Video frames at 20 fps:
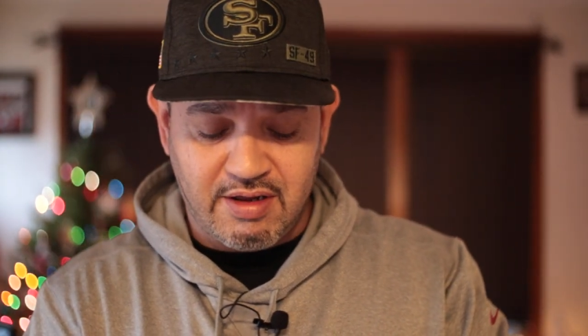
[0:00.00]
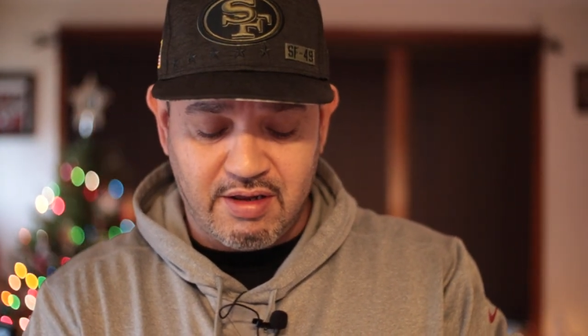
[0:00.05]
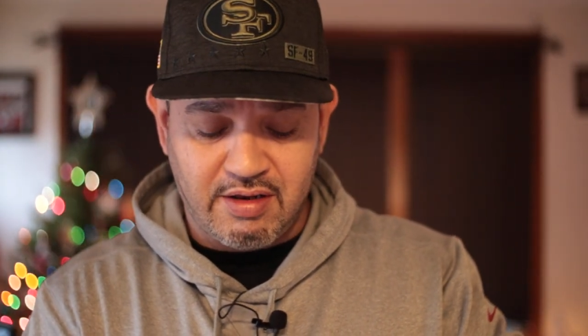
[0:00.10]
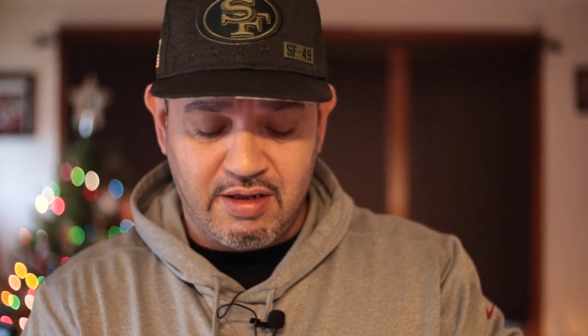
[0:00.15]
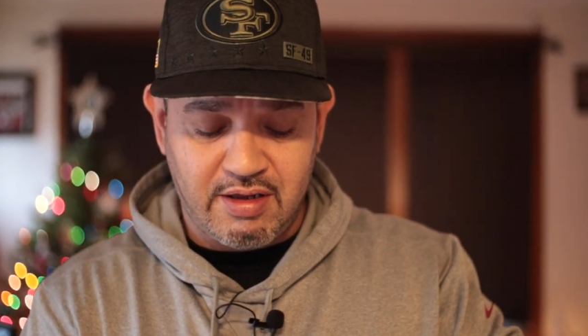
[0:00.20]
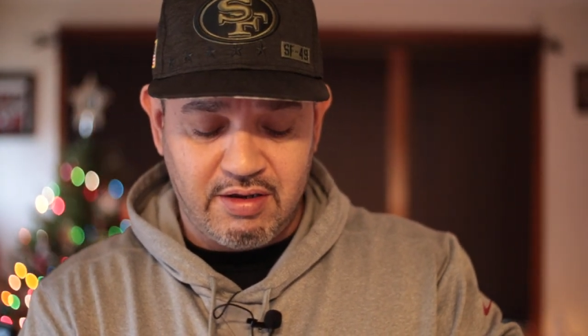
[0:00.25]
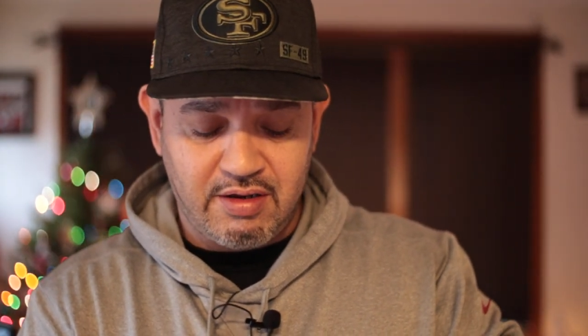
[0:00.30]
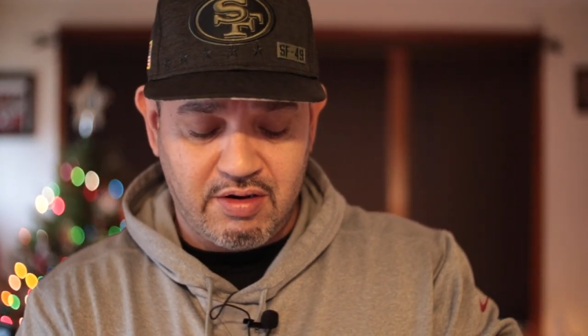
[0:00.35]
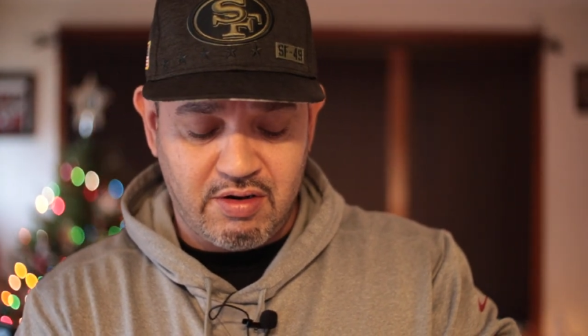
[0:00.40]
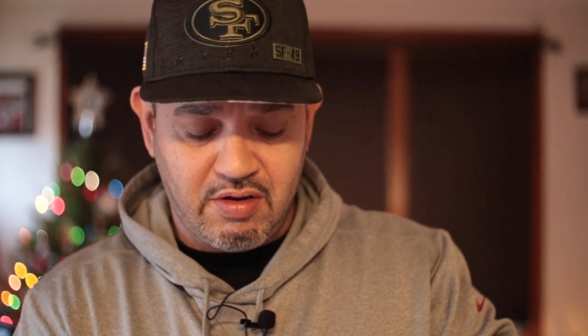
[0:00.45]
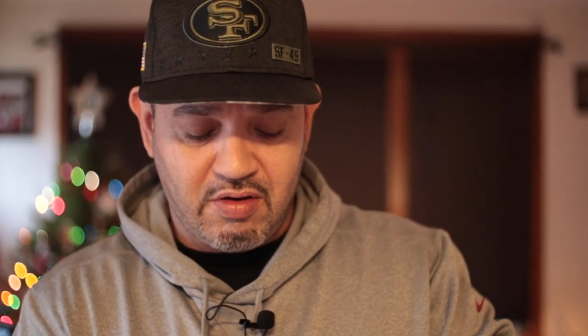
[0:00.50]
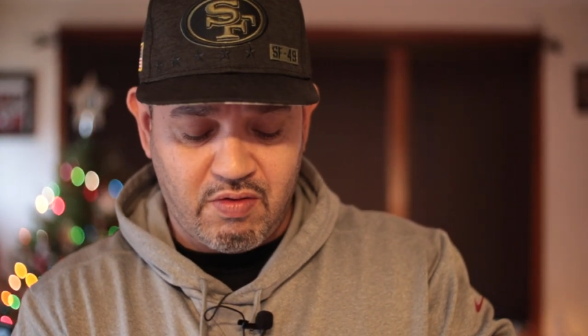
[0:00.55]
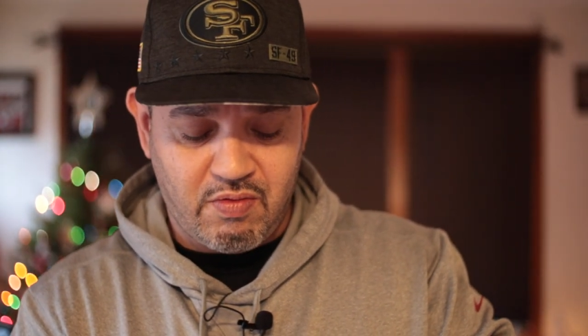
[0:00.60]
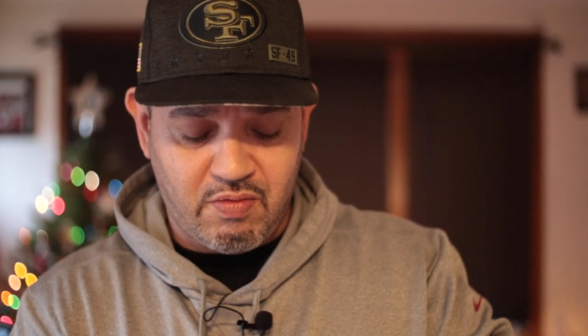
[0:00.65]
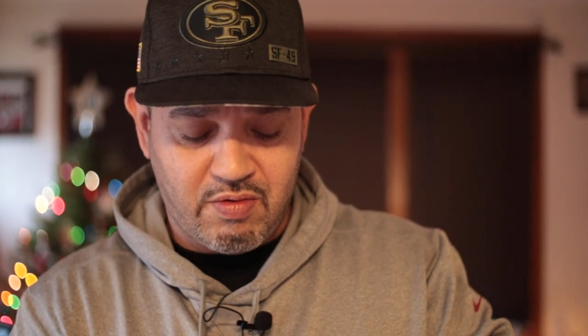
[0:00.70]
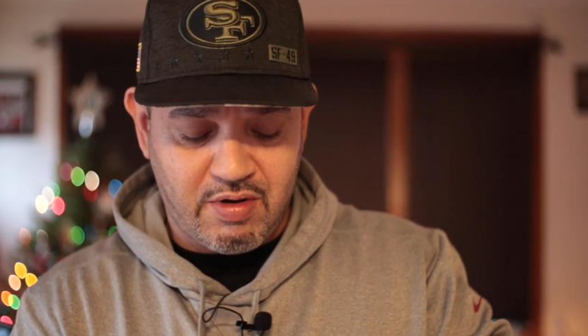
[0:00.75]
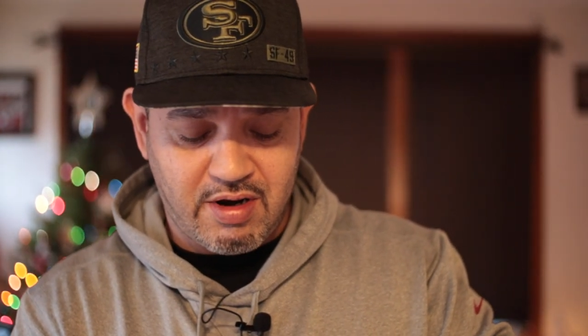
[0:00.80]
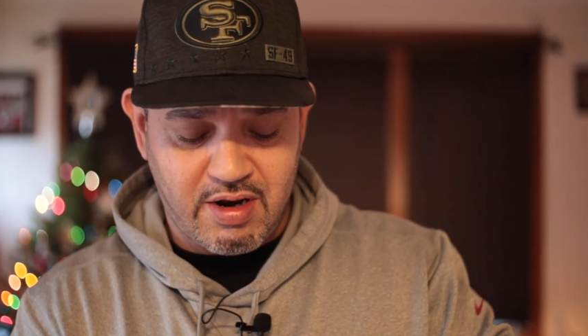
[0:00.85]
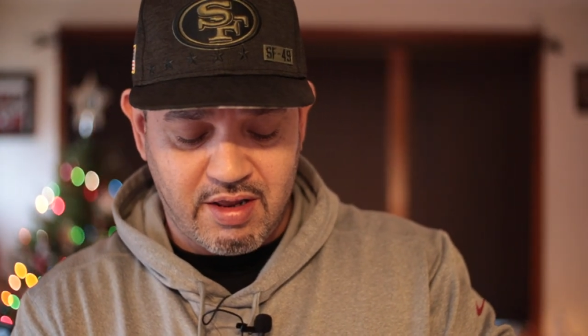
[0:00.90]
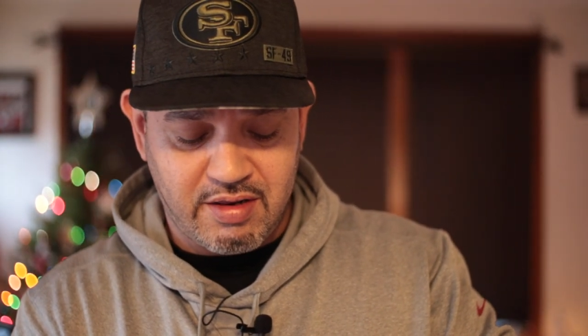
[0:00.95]
I'll let you know
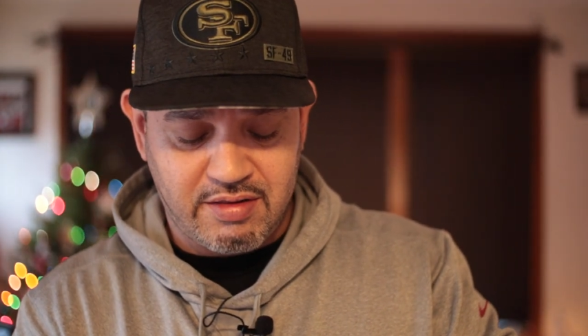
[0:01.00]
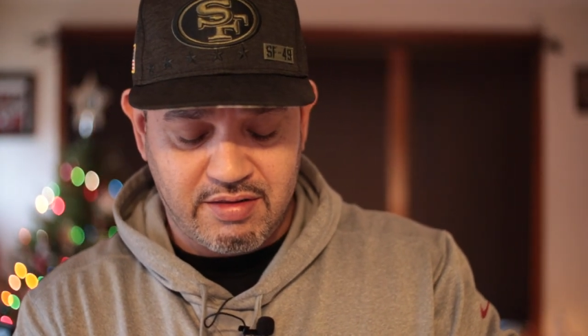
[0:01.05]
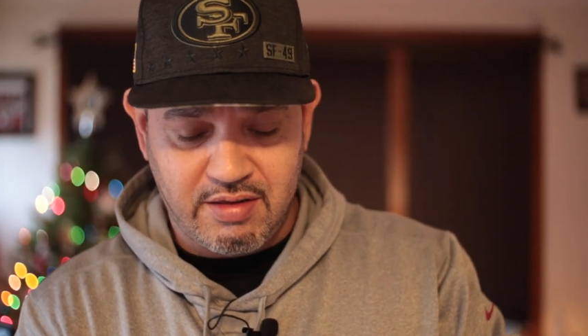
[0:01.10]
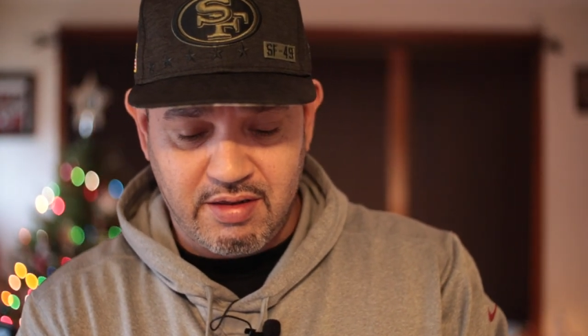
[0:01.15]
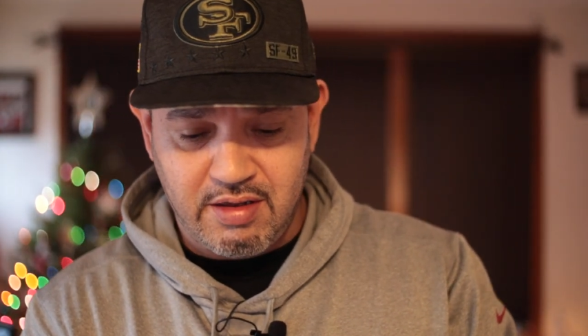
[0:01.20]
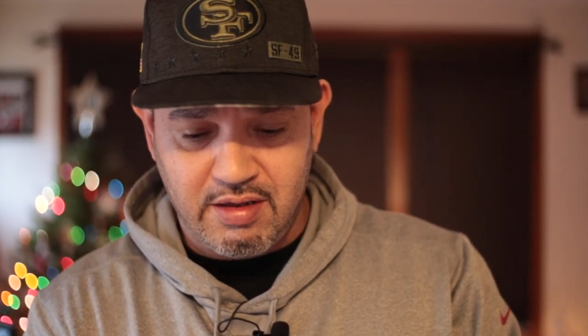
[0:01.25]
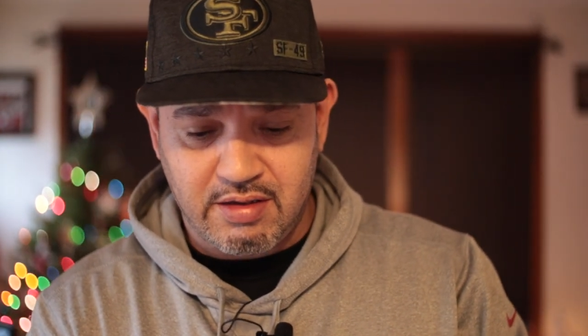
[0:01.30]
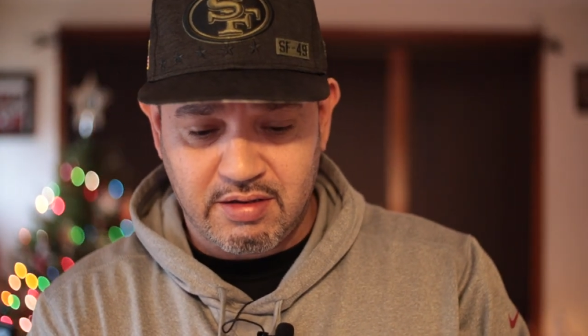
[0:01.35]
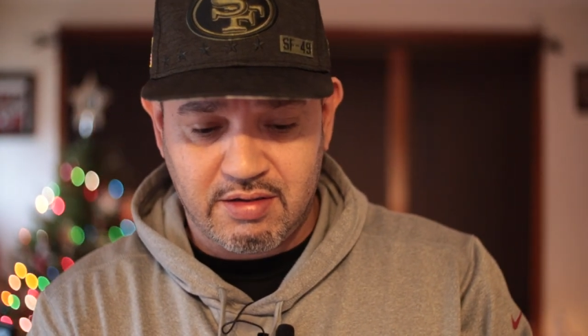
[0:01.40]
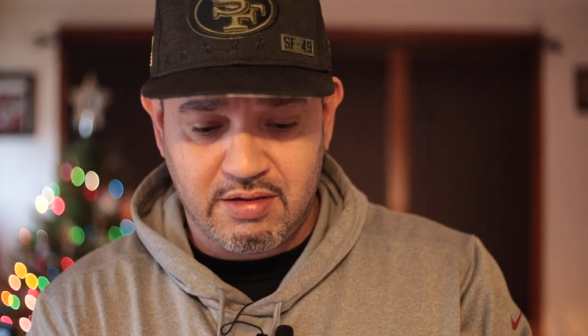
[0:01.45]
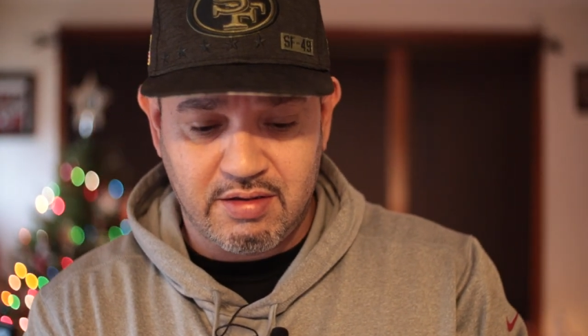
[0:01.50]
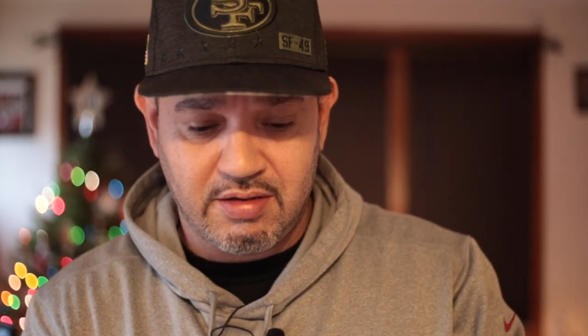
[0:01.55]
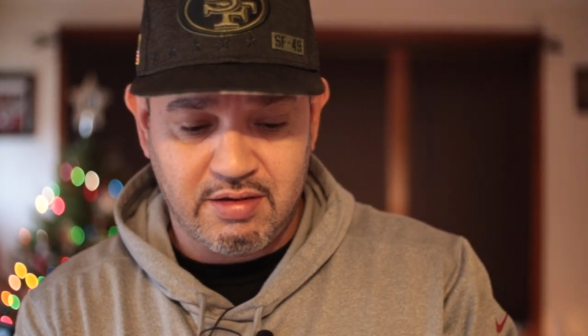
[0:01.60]
what I think.